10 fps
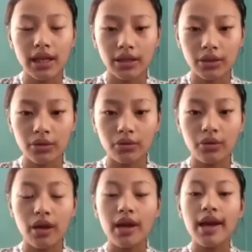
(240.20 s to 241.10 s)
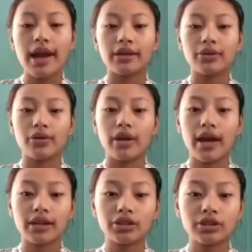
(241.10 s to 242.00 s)
you, and your
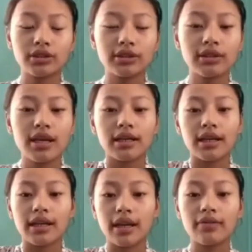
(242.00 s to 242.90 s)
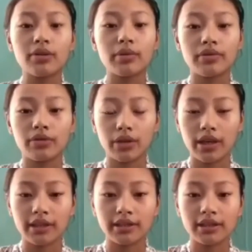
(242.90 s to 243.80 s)
actions can never be
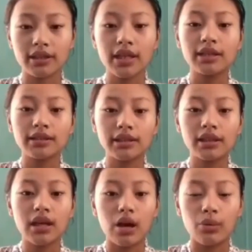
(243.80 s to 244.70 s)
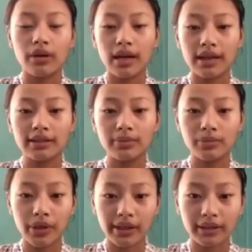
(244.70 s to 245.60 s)
forgotten till our last
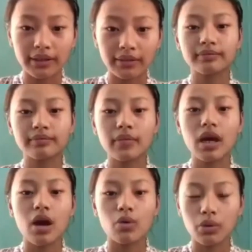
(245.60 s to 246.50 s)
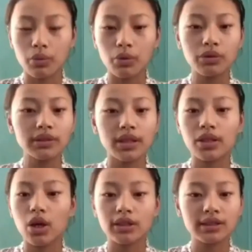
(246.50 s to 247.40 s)
breath. Our words are
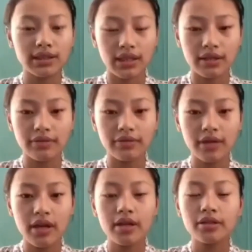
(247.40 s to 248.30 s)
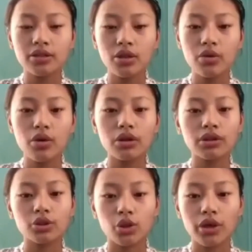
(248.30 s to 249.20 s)
not enough, so on this
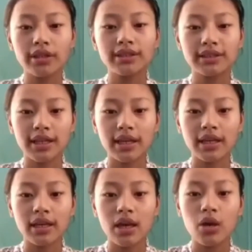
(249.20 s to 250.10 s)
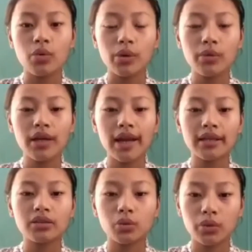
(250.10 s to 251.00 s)
joyous day, we would like to
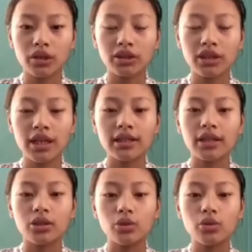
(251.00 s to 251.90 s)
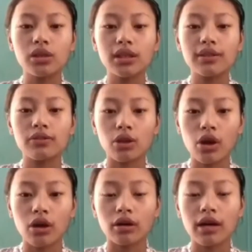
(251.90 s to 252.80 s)
wish that you live
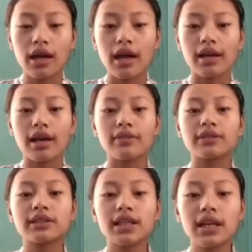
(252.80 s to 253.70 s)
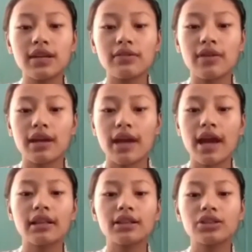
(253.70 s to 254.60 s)
long and have safe and
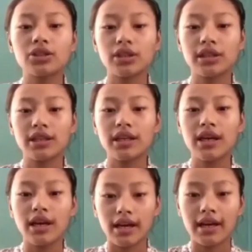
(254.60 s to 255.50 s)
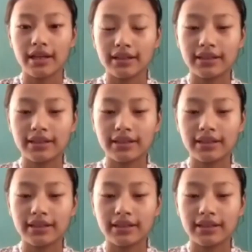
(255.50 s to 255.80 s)
healthy journey ahead.